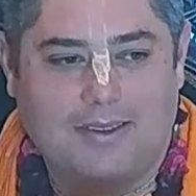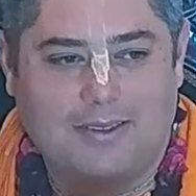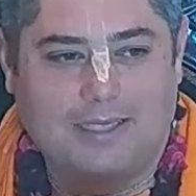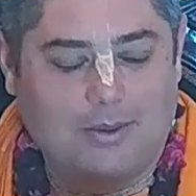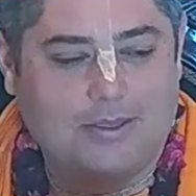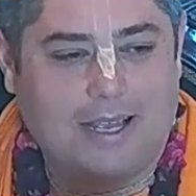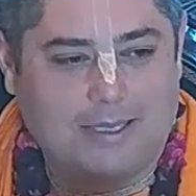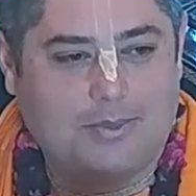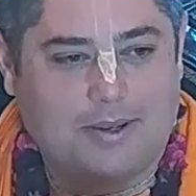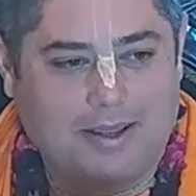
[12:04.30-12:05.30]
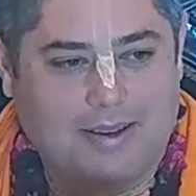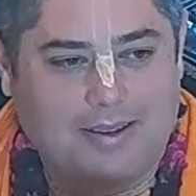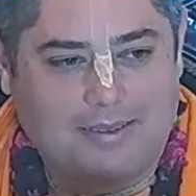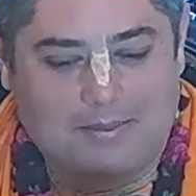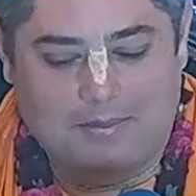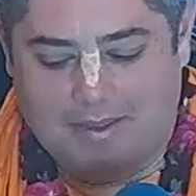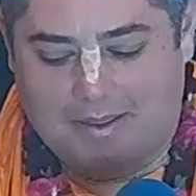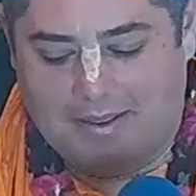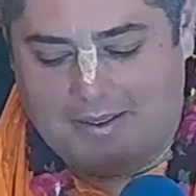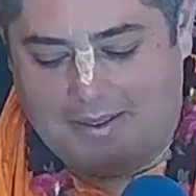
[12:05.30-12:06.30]
others. He was expert at it,
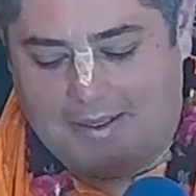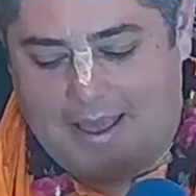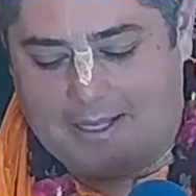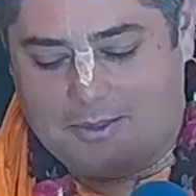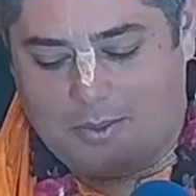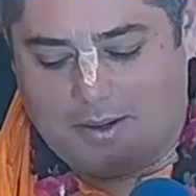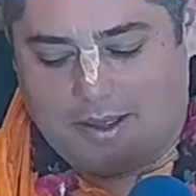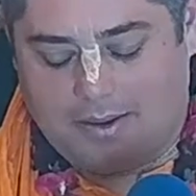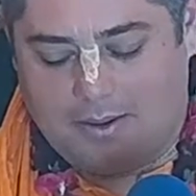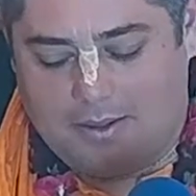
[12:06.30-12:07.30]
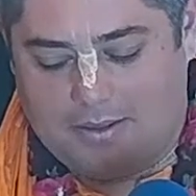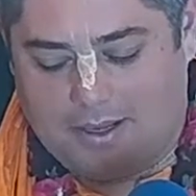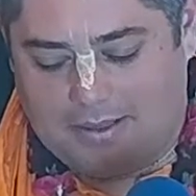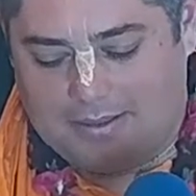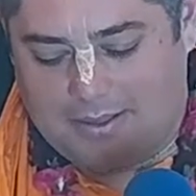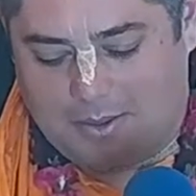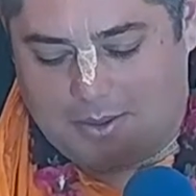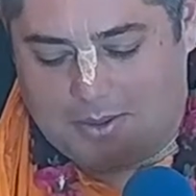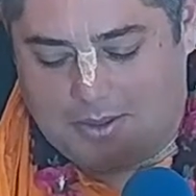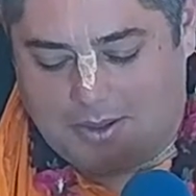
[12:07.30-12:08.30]
expert at criticizing
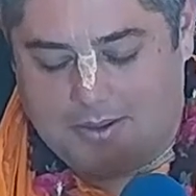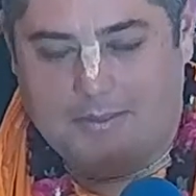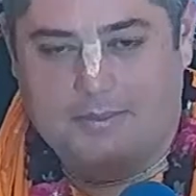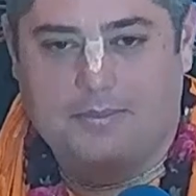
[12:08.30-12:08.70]
Krishna.